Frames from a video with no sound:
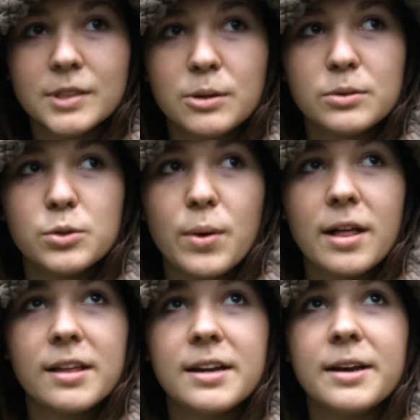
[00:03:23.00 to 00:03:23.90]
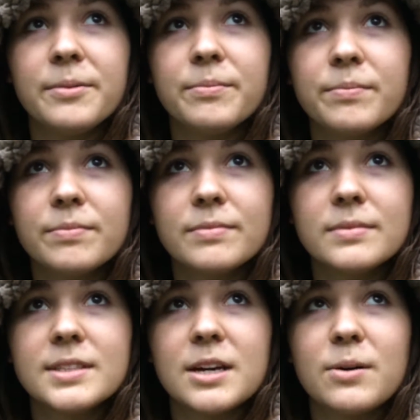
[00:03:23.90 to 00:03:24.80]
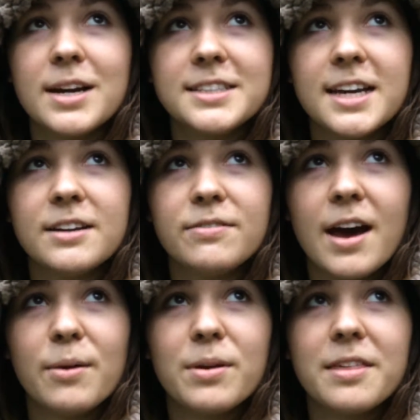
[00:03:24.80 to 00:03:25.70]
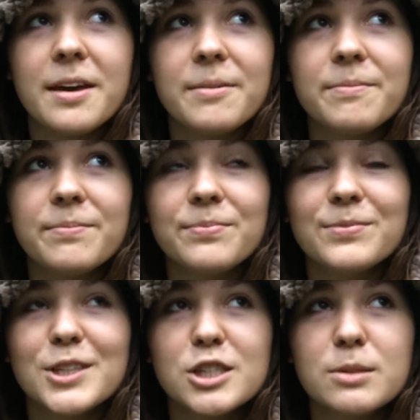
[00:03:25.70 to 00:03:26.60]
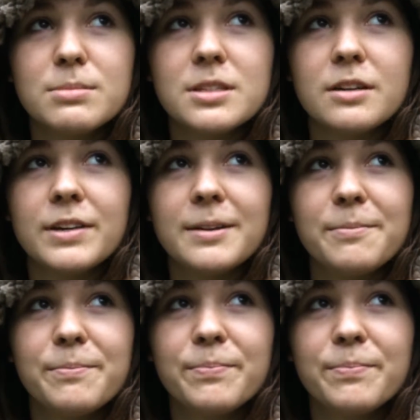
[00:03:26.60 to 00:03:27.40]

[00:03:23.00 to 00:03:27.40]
Don't dwell in it. Don't identify with it. Just observe it.